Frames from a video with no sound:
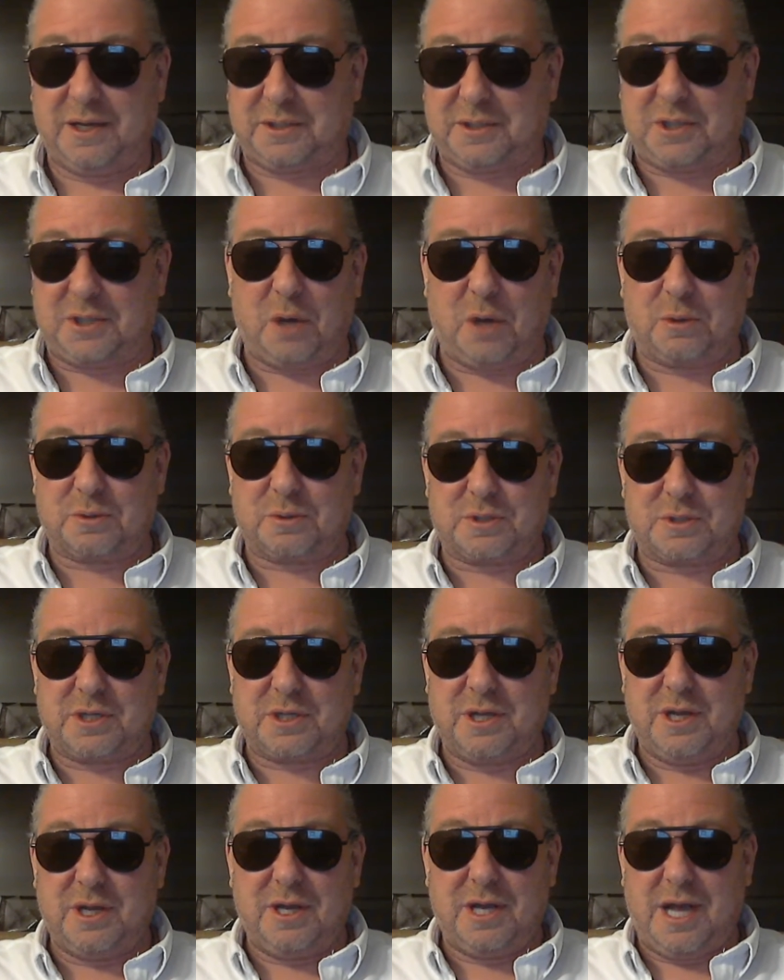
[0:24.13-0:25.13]
a
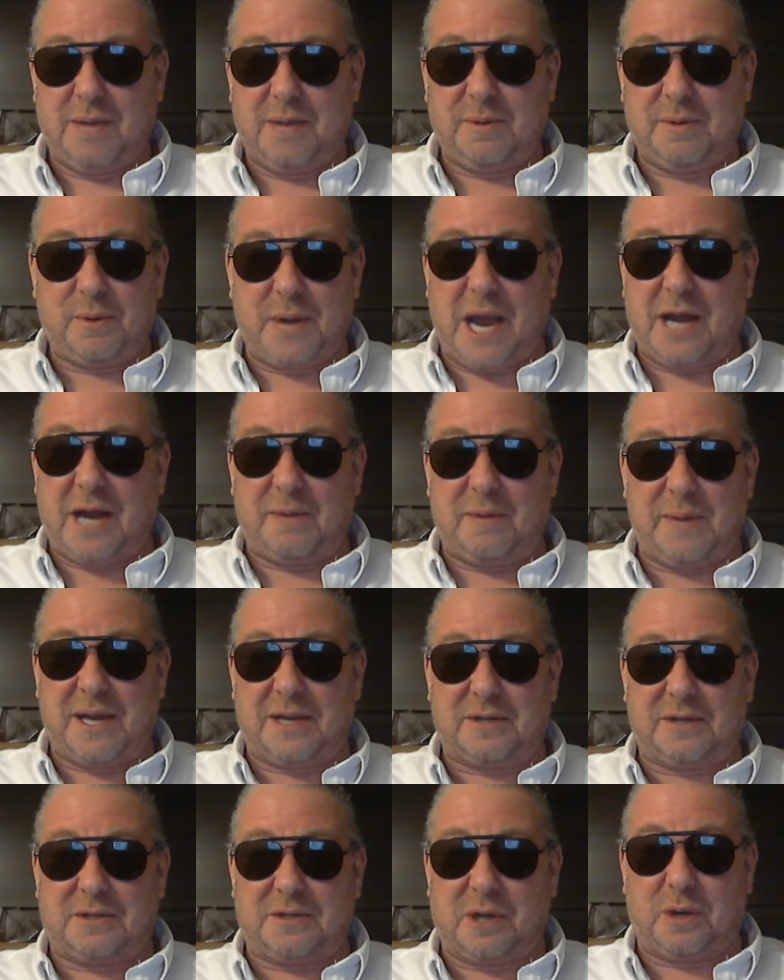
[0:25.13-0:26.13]
toast. I mean, we got to
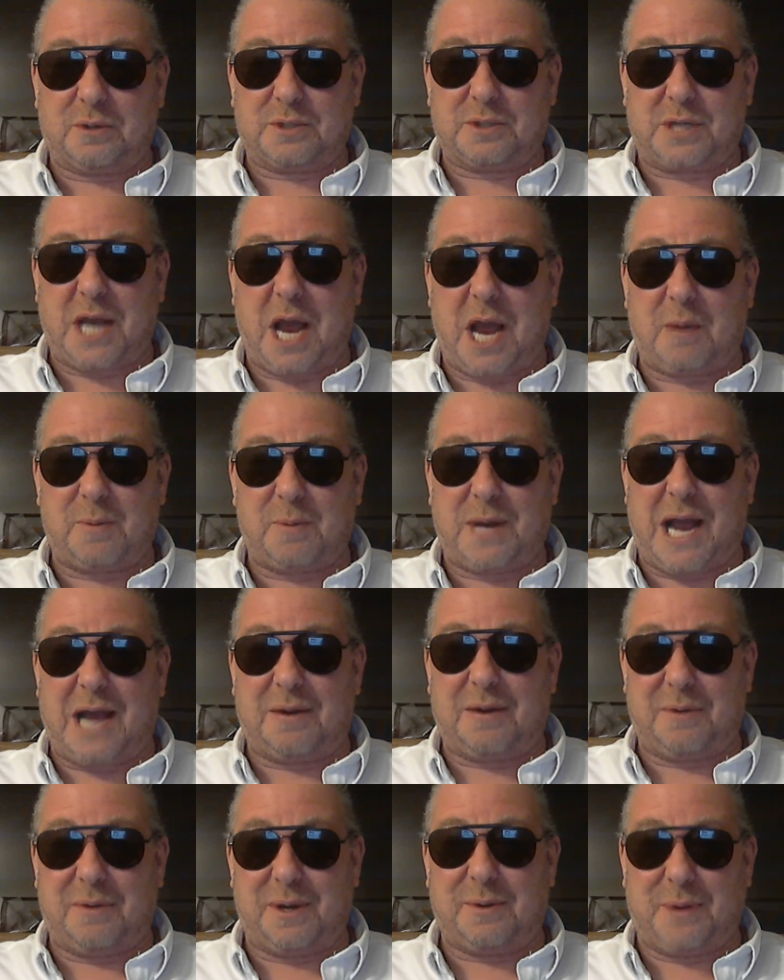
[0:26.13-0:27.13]
make a toast, guy. We
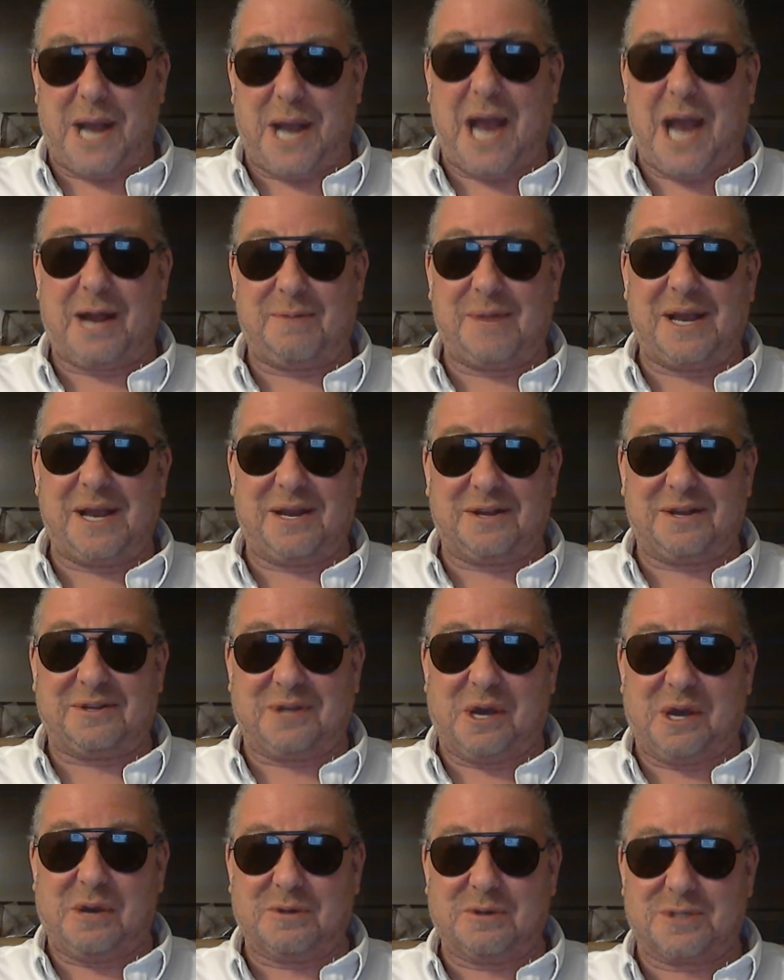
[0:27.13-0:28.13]
got to make a
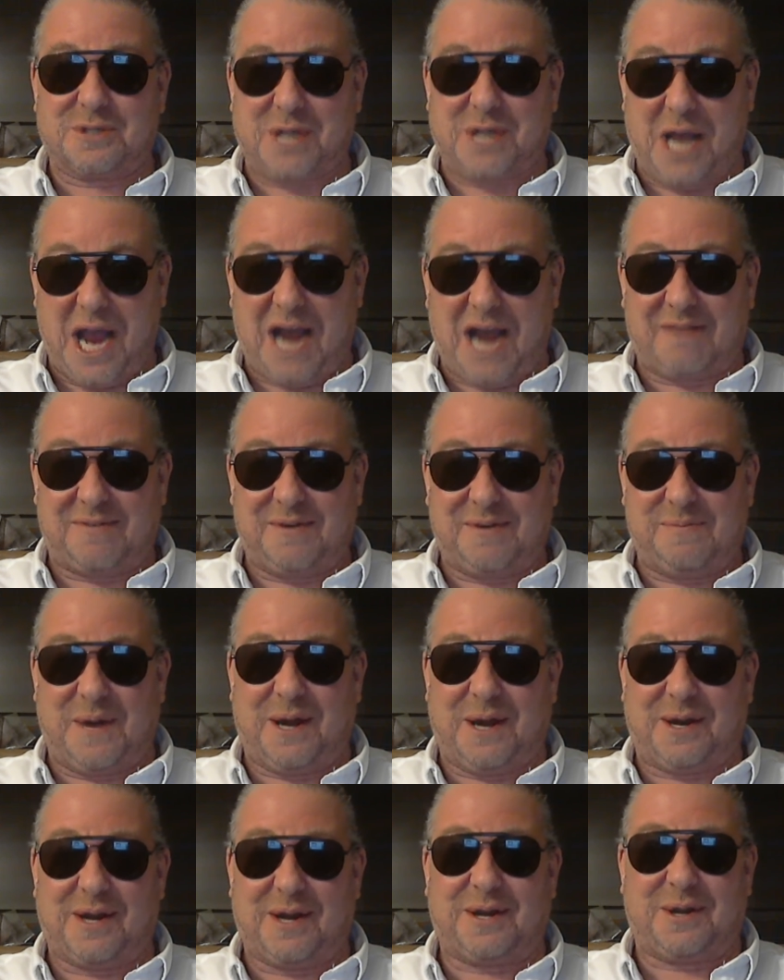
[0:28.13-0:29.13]
toast to
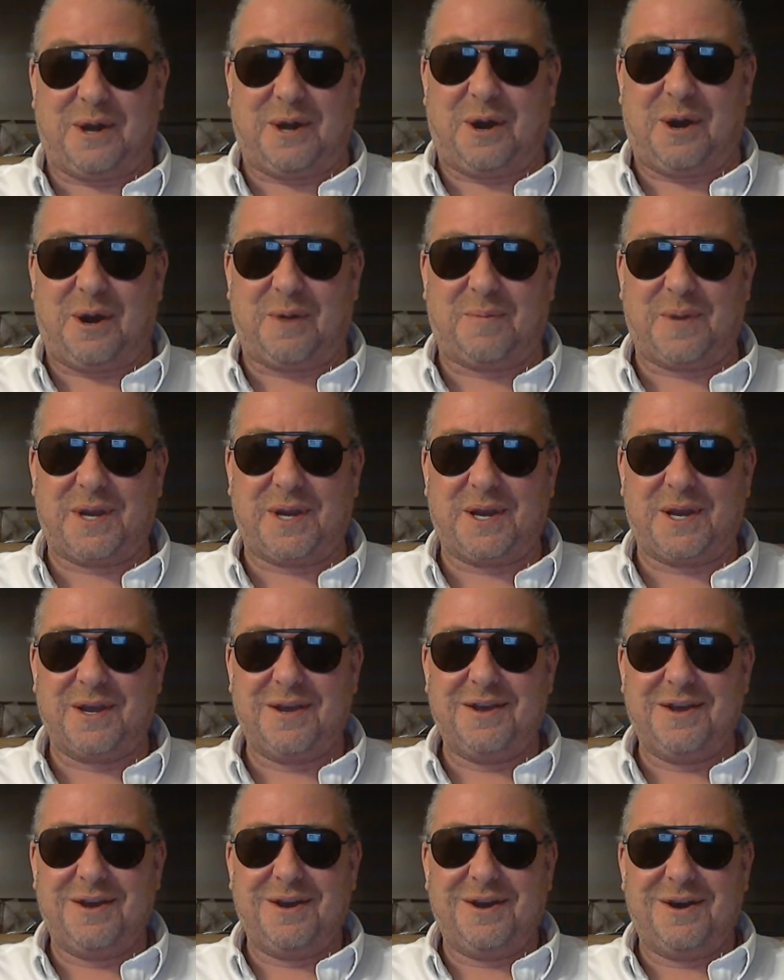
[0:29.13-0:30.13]
everybody that called me
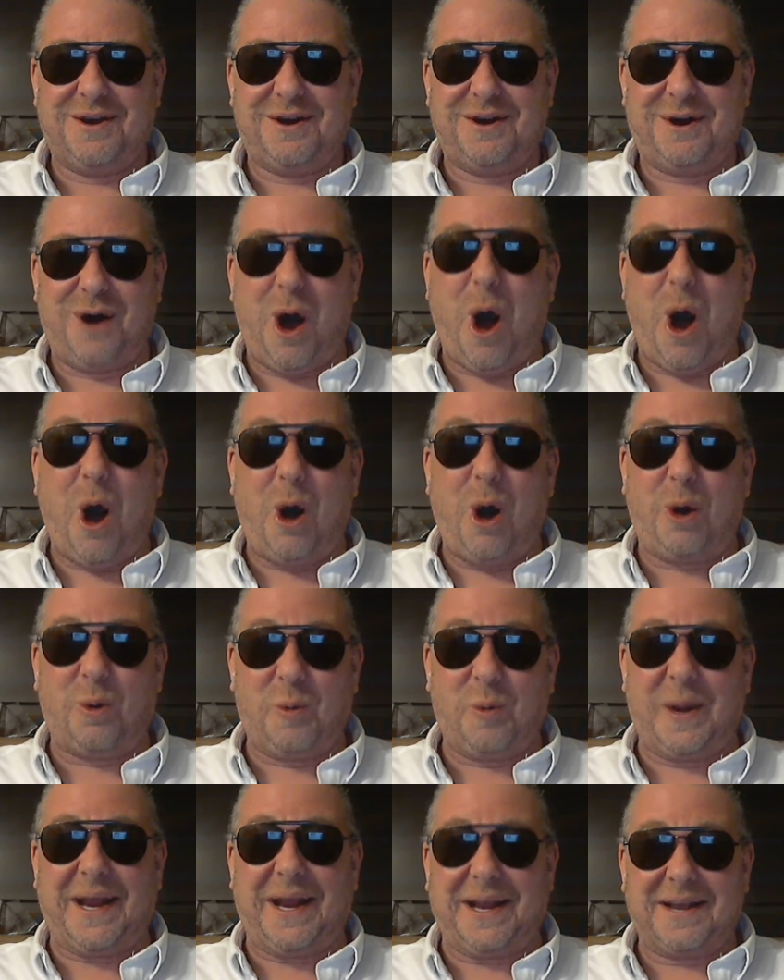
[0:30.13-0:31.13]

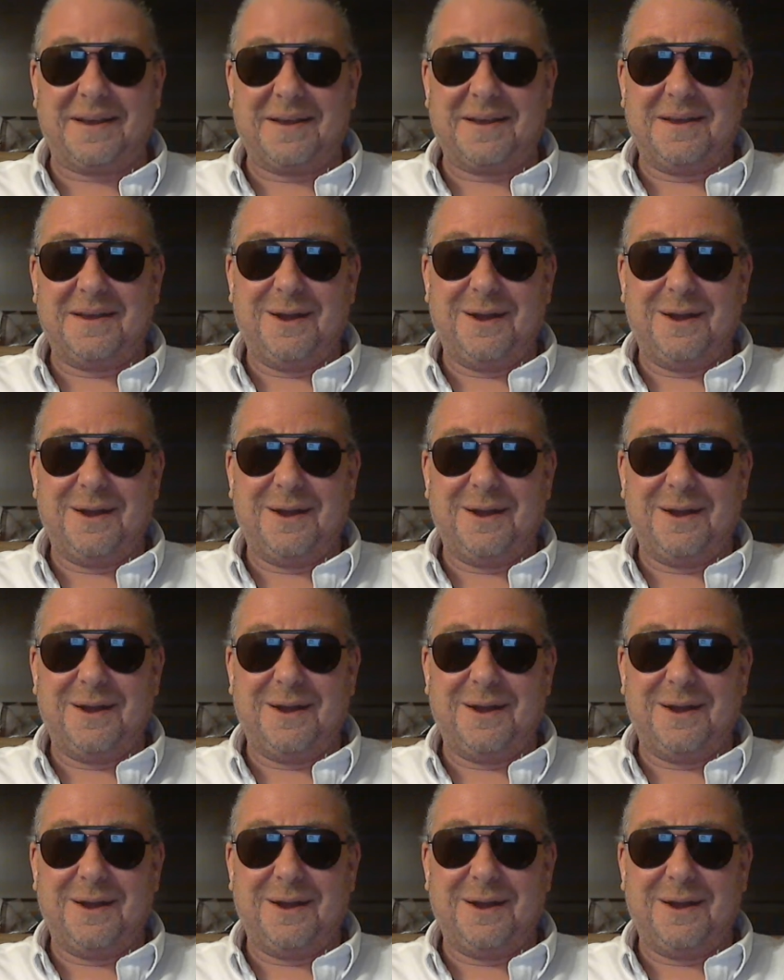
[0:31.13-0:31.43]
all week.